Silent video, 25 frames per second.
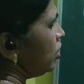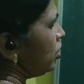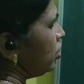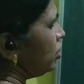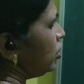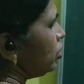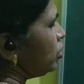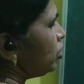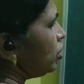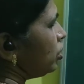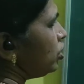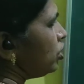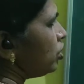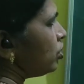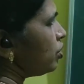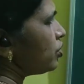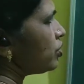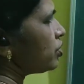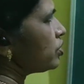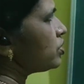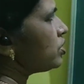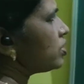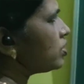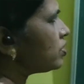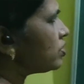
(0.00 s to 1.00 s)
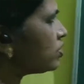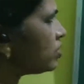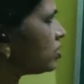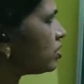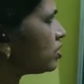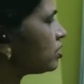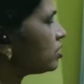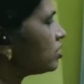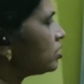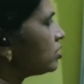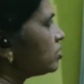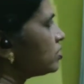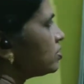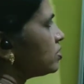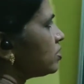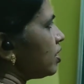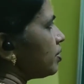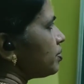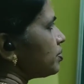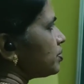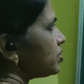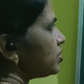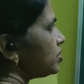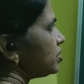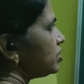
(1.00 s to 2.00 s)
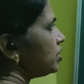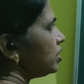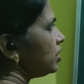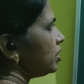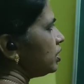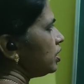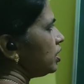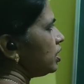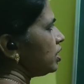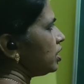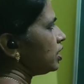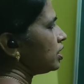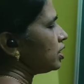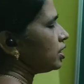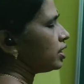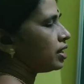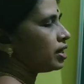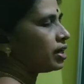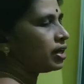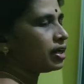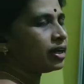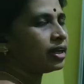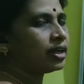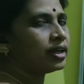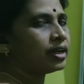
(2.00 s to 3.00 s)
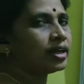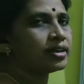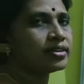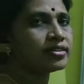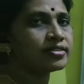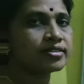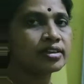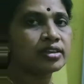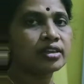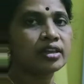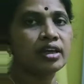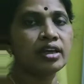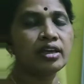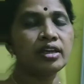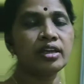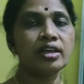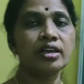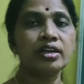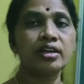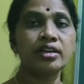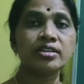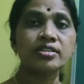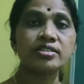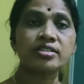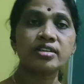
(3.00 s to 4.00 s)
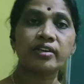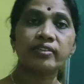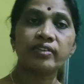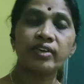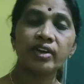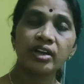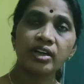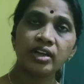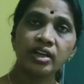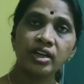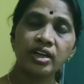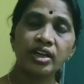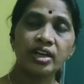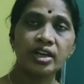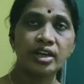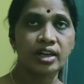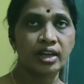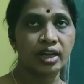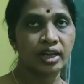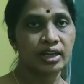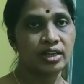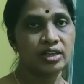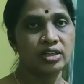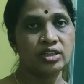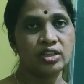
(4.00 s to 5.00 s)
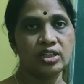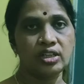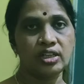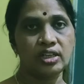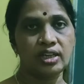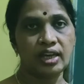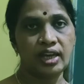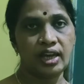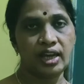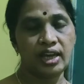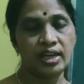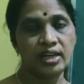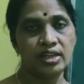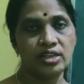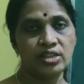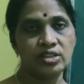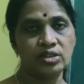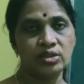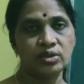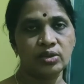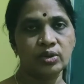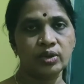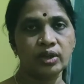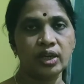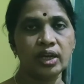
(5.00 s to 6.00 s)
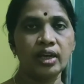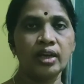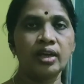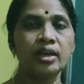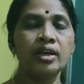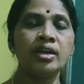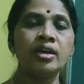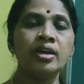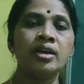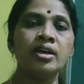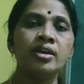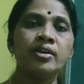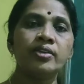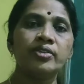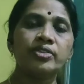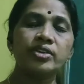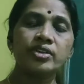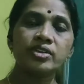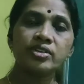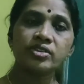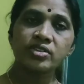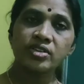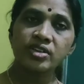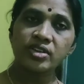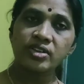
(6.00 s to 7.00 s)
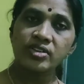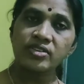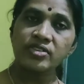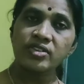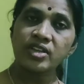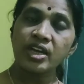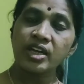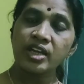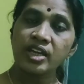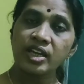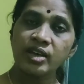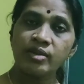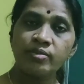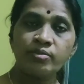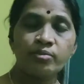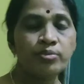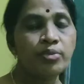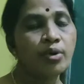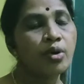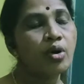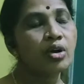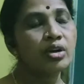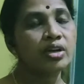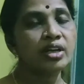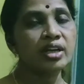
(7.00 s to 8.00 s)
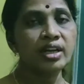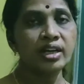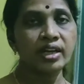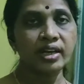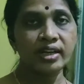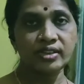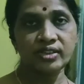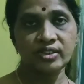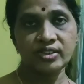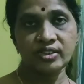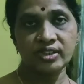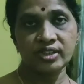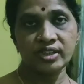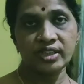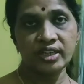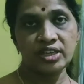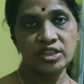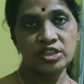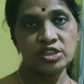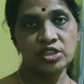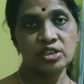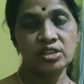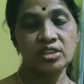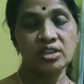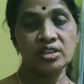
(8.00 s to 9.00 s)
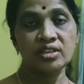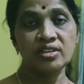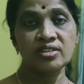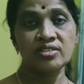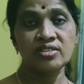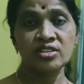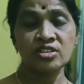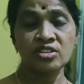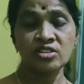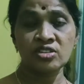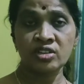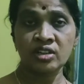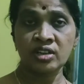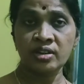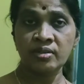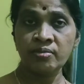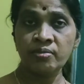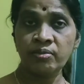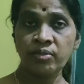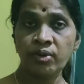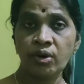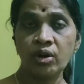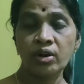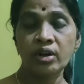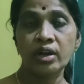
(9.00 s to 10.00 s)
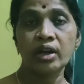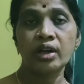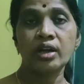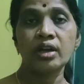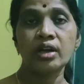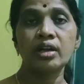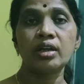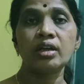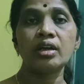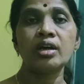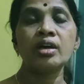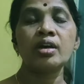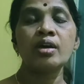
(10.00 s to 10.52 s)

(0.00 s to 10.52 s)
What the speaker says: introduced this subsidiary alliance in the year 1798. Okay, this is an important legislation. That is, it is an important